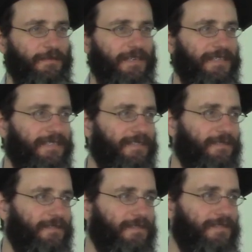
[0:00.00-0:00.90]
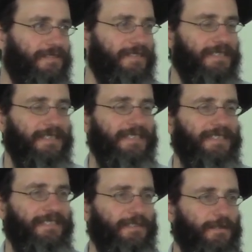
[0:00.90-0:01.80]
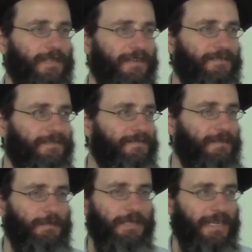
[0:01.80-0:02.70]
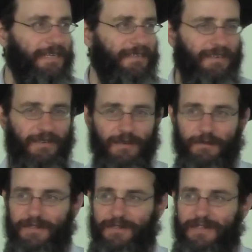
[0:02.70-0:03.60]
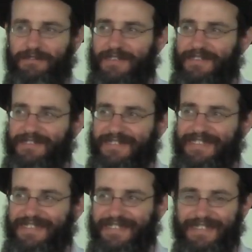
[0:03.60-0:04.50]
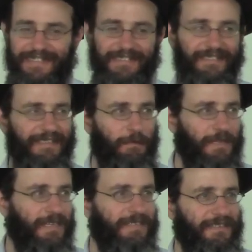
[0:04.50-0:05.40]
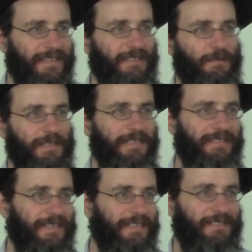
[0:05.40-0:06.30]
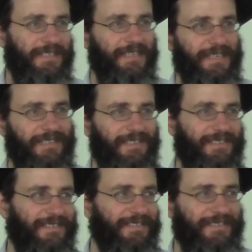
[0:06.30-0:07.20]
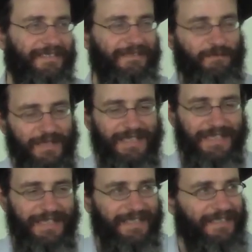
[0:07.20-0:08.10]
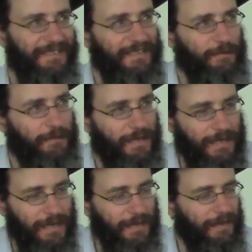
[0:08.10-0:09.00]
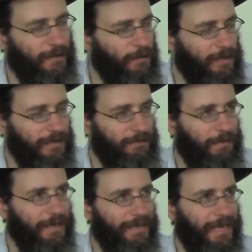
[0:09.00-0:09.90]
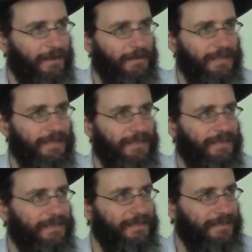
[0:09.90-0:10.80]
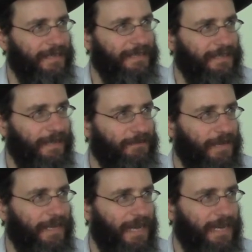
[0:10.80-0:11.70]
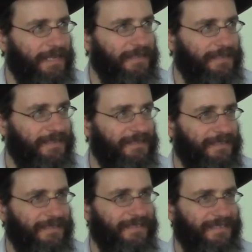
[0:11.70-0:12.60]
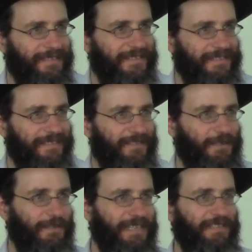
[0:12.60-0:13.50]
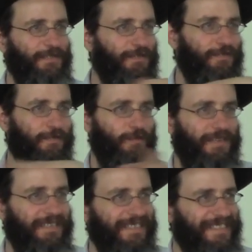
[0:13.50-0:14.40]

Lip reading: or Hasidut, so you have maybe 8, I don't know how much we have now. Double S, not double S, H, CH. But I think Google by now has enough AI to lead you from one.